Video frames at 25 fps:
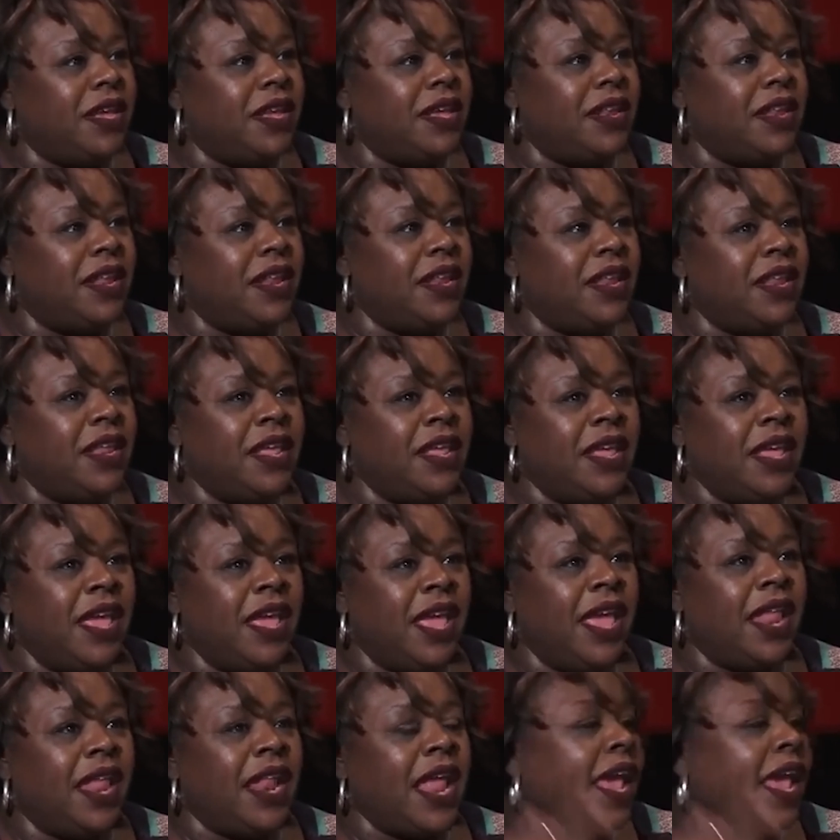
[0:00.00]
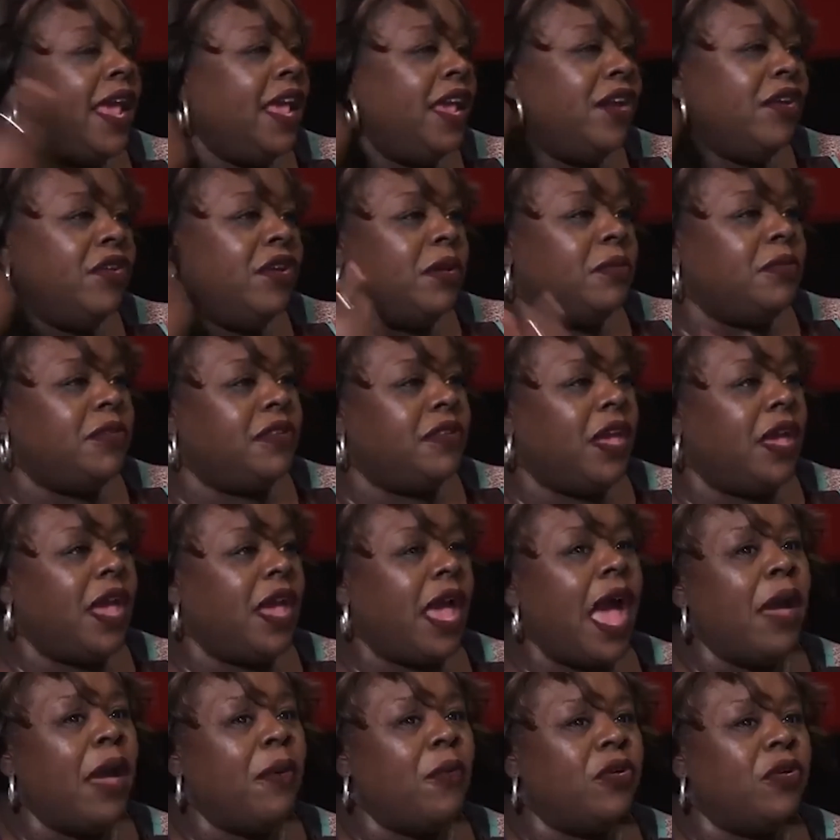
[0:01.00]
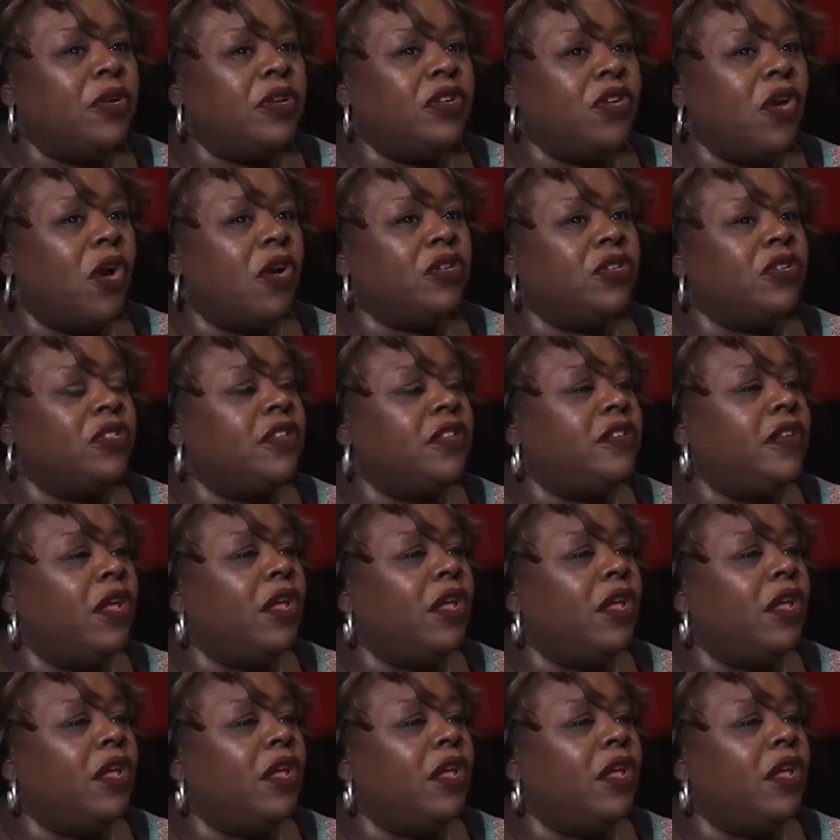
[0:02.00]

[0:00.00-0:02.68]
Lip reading: to connect to the earth, to God, and to